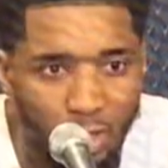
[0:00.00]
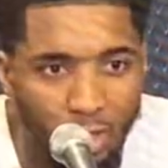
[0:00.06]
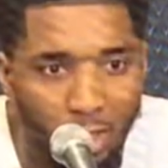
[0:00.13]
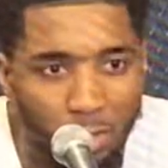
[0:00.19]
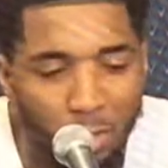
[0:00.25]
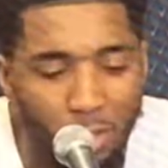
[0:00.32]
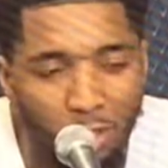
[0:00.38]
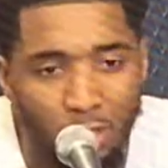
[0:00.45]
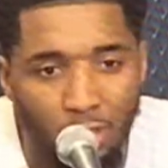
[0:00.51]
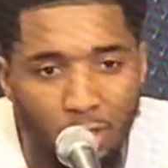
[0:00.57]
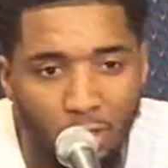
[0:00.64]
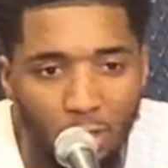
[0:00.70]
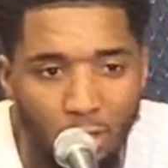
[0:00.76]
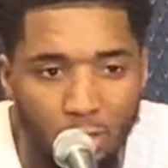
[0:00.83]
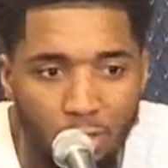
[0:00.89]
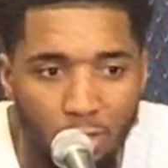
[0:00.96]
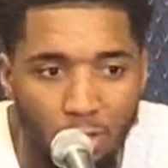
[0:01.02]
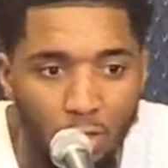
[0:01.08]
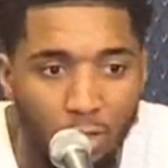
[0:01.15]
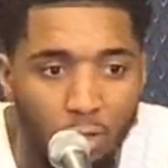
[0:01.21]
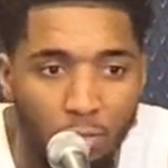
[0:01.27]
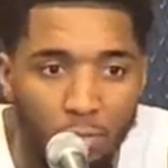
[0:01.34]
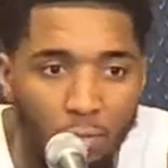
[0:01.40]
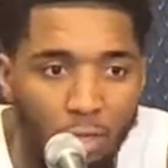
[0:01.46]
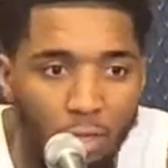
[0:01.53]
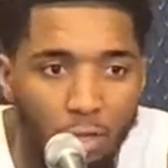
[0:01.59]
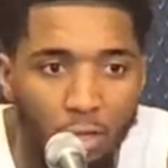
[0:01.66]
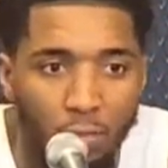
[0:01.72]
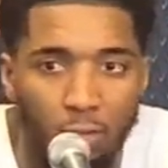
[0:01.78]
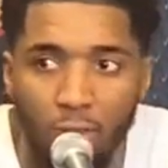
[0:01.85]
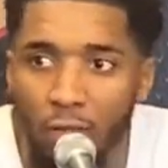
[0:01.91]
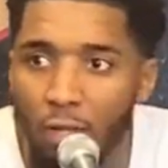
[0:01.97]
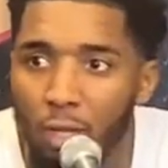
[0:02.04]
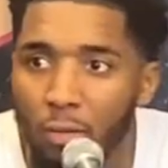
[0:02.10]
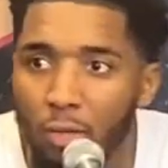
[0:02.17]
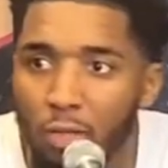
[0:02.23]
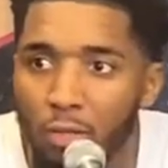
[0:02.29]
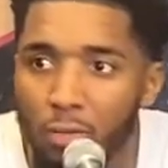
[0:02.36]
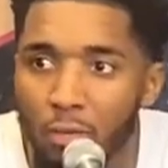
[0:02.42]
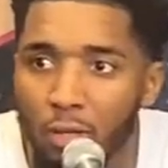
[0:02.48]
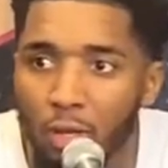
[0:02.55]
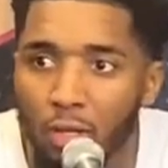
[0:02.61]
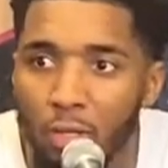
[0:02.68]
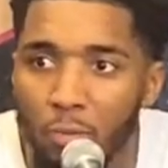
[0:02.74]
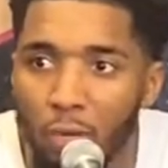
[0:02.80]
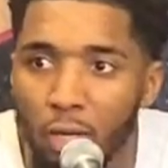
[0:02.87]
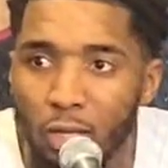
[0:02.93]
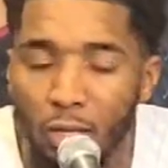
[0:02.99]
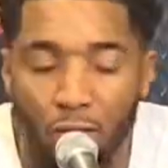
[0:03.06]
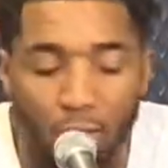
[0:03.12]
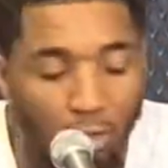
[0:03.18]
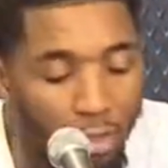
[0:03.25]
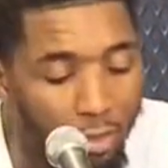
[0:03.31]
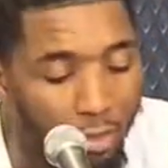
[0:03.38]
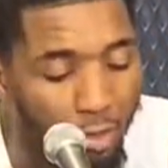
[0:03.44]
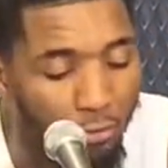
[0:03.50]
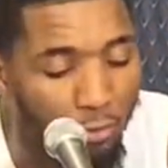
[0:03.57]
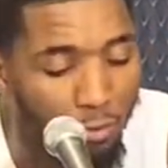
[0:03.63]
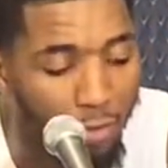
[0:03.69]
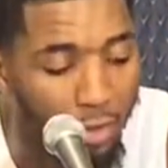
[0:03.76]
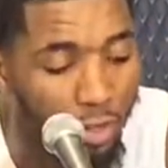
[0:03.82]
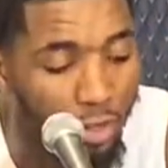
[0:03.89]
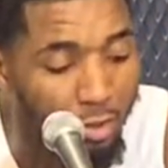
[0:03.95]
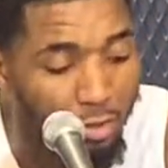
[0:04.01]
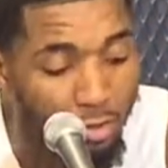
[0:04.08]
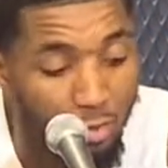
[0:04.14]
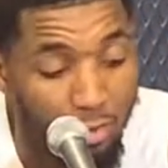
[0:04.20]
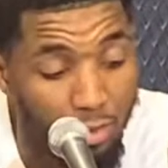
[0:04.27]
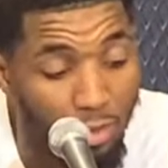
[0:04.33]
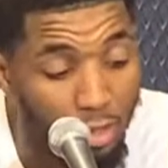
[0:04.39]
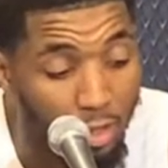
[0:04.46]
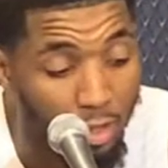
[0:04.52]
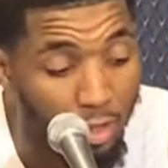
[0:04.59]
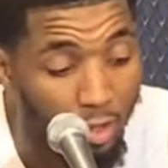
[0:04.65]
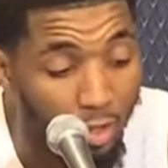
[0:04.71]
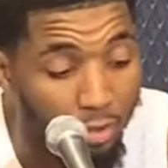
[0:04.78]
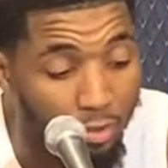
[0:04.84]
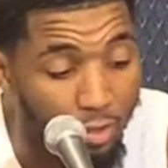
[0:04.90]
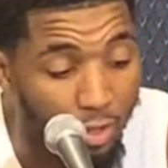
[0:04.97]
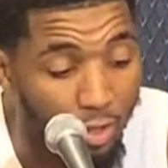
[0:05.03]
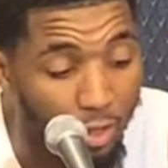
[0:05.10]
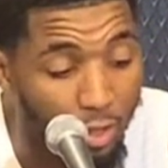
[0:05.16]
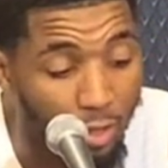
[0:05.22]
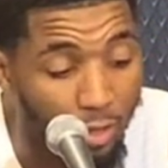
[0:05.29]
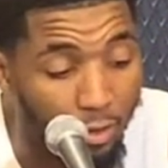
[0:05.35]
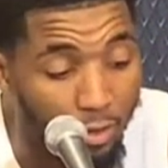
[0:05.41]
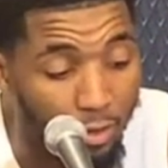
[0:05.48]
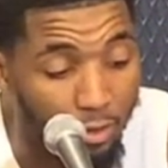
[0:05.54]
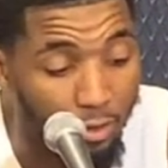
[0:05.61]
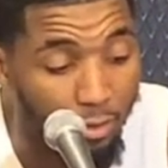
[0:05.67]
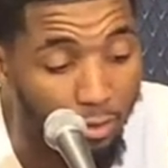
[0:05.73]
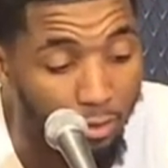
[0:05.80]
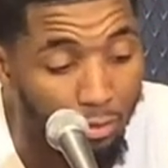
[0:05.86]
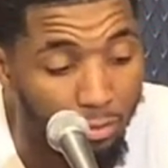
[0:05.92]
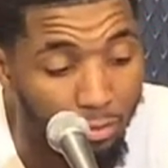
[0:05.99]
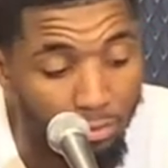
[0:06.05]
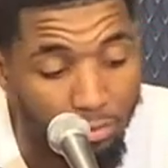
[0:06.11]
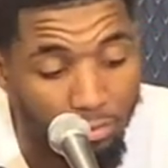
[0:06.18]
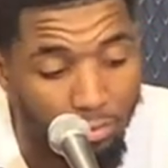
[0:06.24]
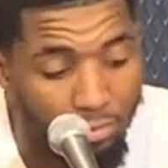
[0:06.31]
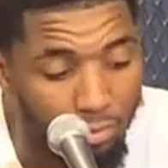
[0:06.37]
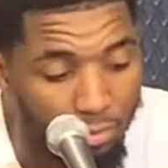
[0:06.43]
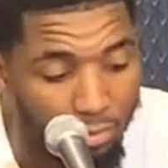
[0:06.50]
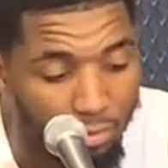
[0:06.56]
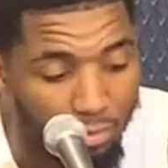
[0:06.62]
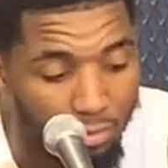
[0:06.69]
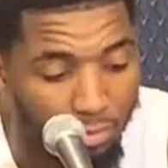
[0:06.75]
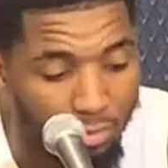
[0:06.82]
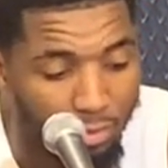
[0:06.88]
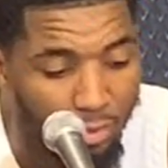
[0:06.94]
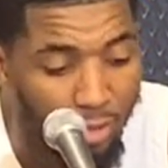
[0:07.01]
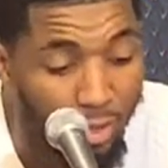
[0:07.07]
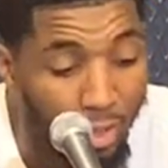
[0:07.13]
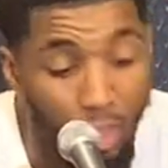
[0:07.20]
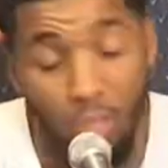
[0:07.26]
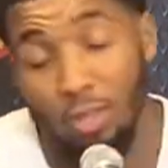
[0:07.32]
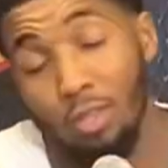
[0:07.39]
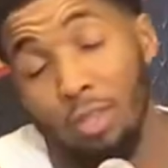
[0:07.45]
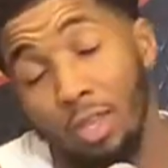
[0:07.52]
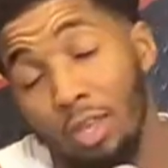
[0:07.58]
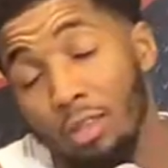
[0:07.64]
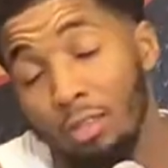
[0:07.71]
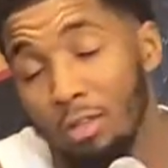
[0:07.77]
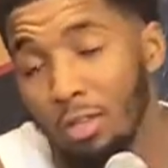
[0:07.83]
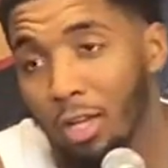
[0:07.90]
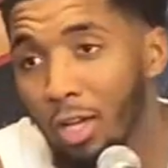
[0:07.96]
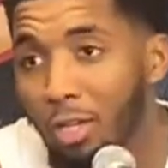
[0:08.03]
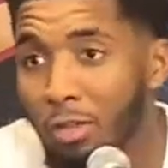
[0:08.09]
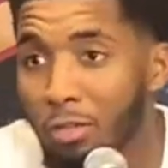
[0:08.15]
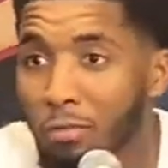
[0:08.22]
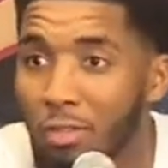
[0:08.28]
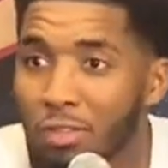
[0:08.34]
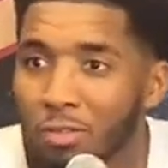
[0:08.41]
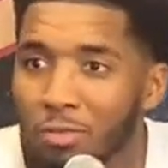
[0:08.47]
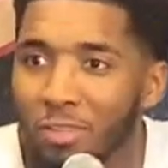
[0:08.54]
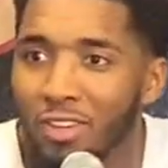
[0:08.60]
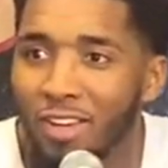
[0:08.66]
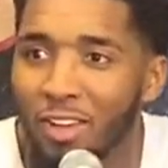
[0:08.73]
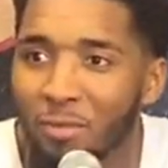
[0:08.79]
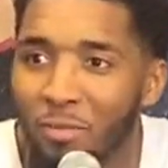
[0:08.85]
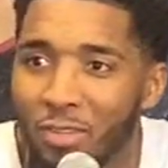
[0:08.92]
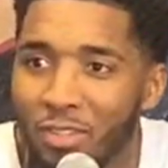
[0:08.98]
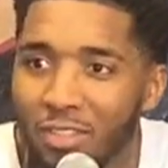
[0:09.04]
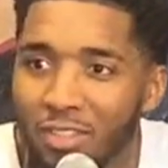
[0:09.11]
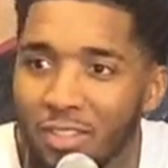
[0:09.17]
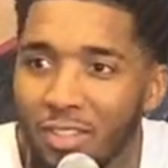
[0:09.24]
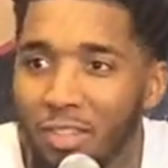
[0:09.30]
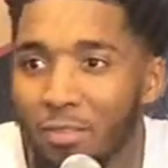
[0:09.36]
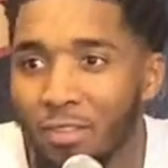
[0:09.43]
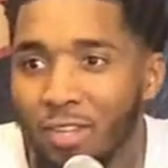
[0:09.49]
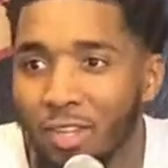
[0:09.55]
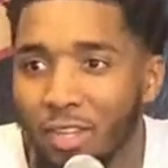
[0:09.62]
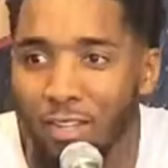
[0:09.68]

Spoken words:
I mean, it could have been them, it could be anybody. You know, I think for me, it's just understanding that, you know, at the end of the day, they're kind of the reason why I'm in Cleveland.